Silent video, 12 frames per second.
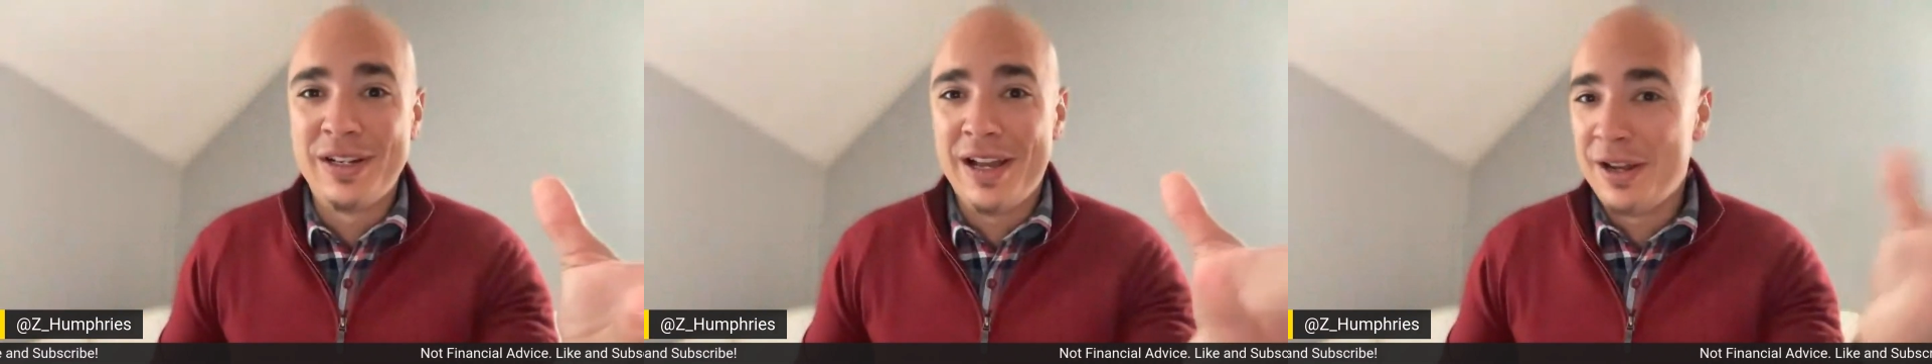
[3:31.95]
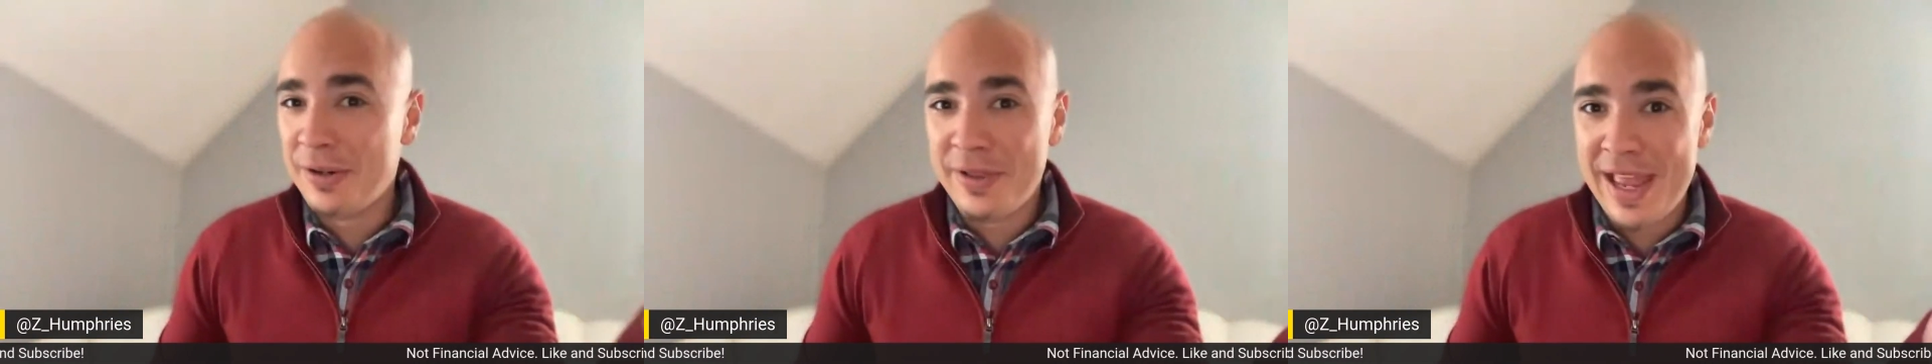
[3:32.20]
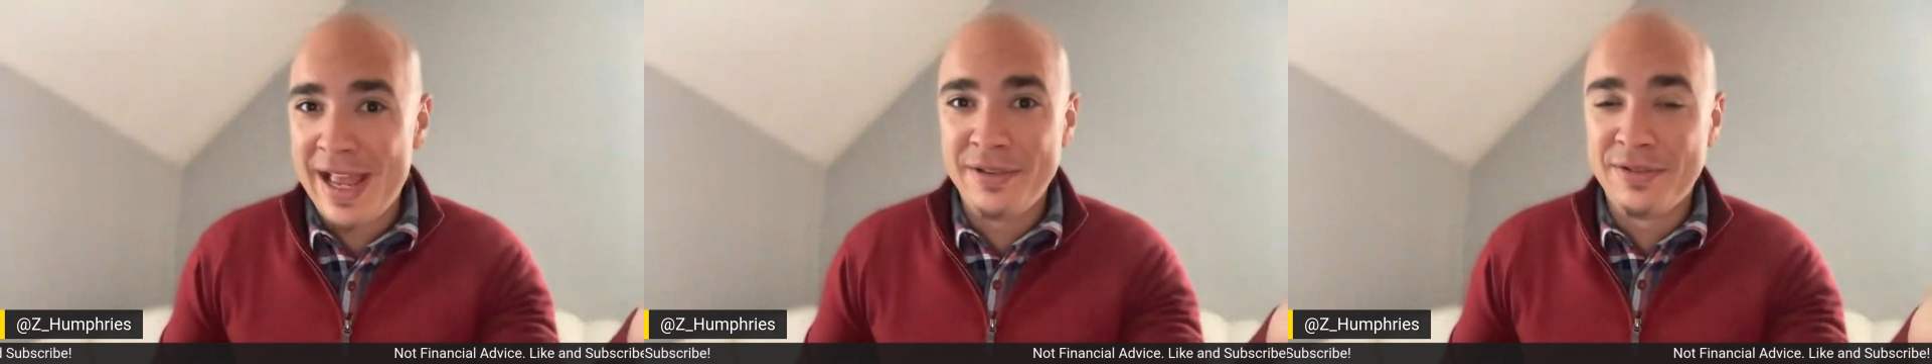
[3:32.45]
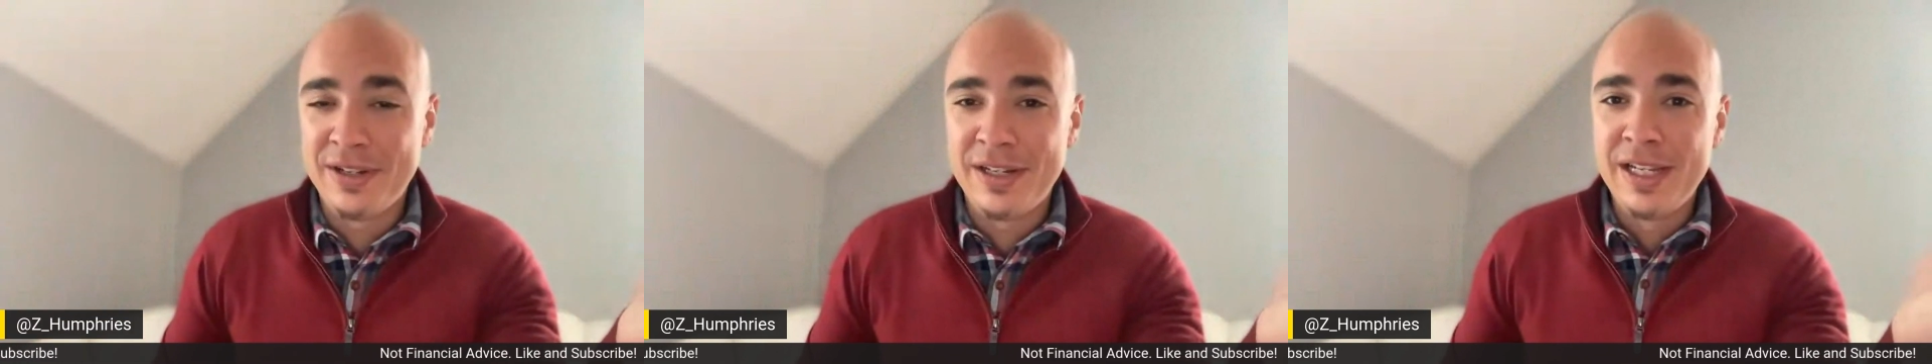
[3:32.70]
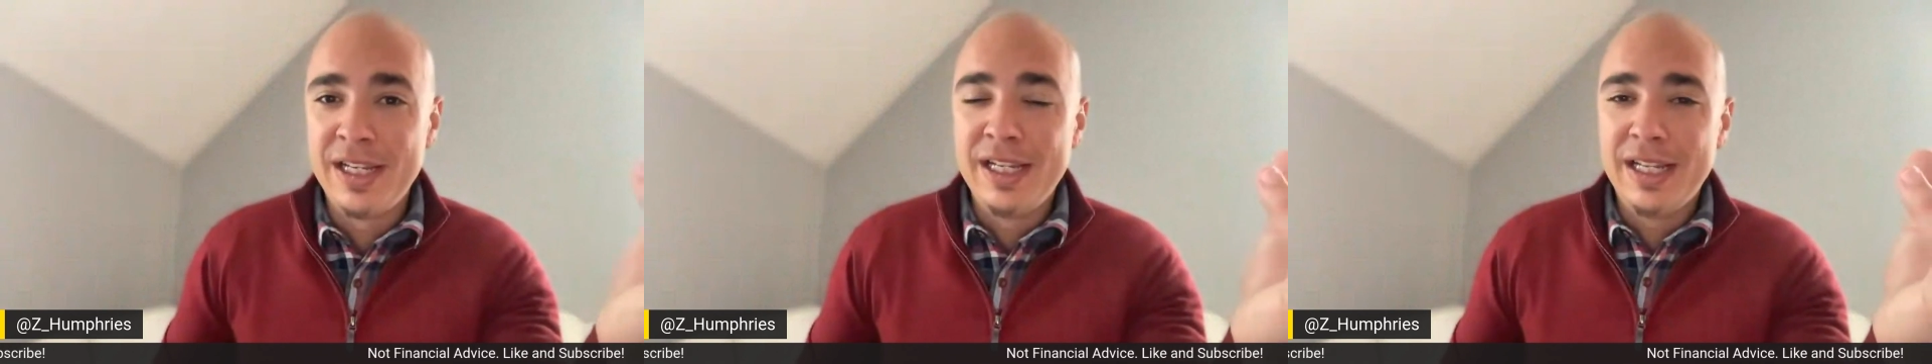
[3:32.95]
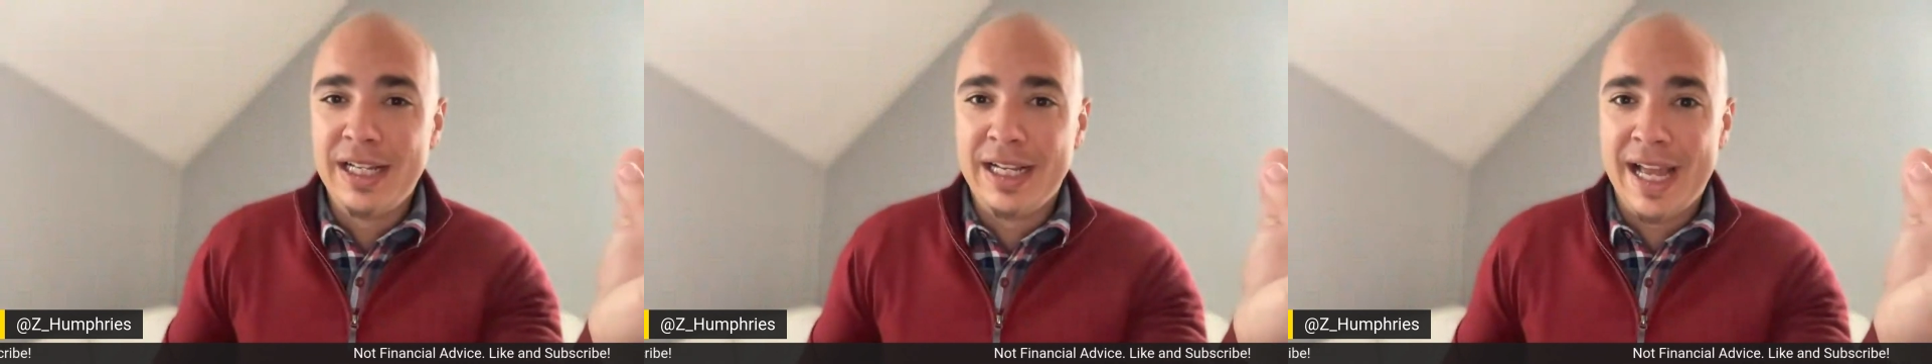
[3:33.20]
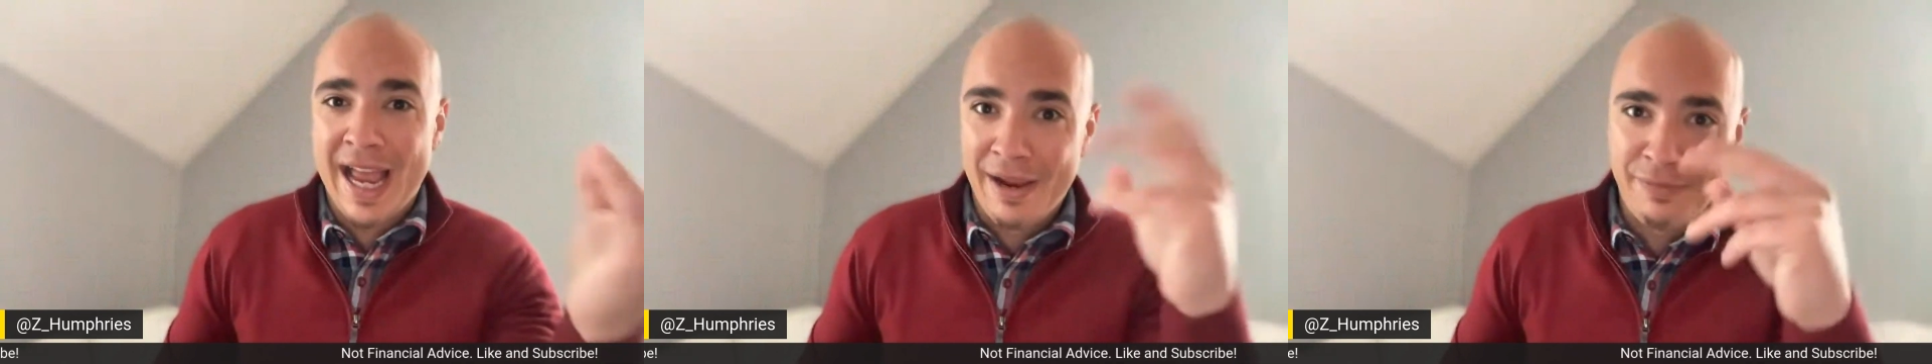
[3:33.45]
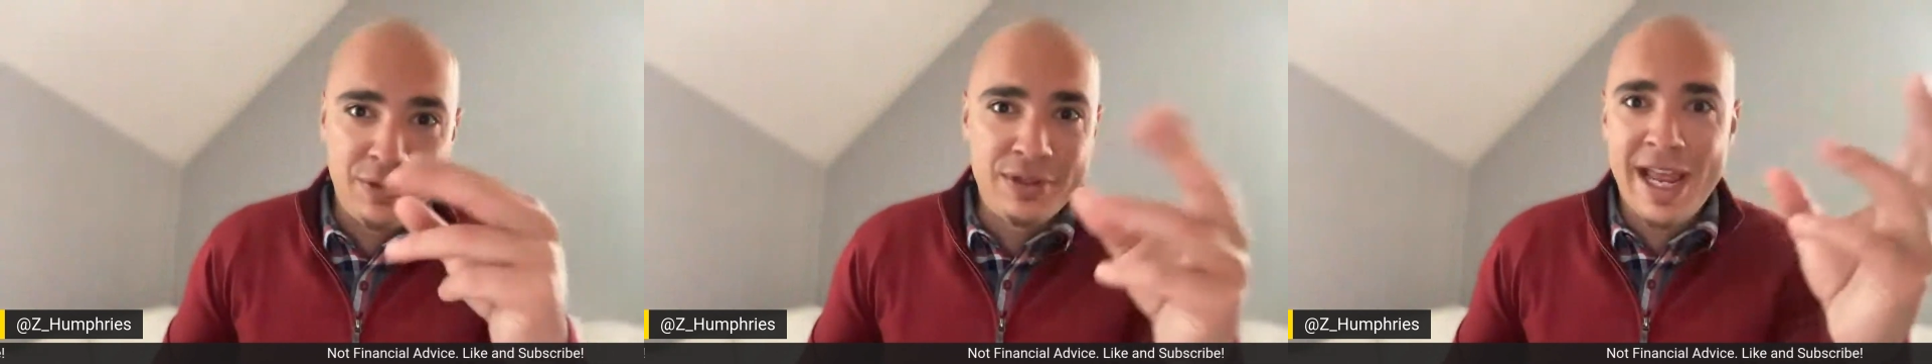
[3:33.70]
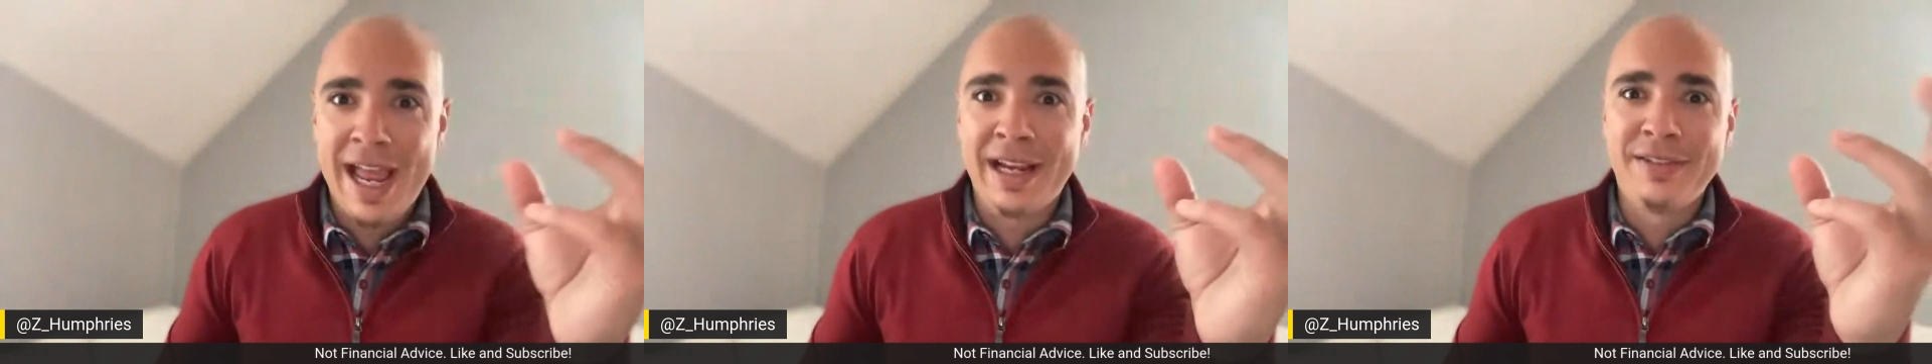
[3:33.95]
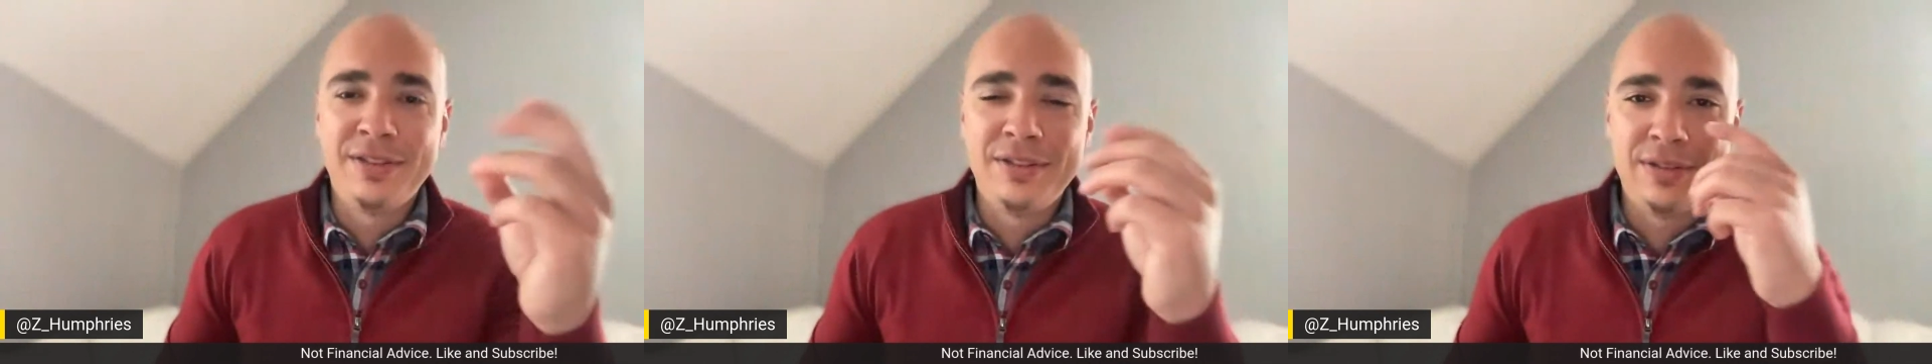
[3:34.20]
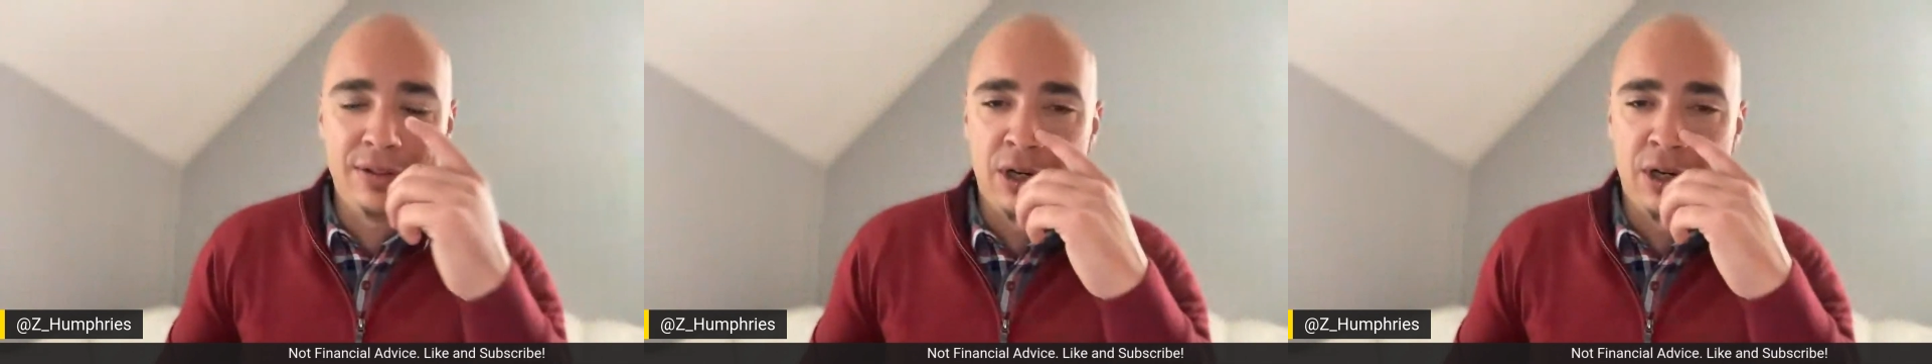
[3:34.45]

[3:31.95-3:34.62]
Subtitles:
100,000 after taxes,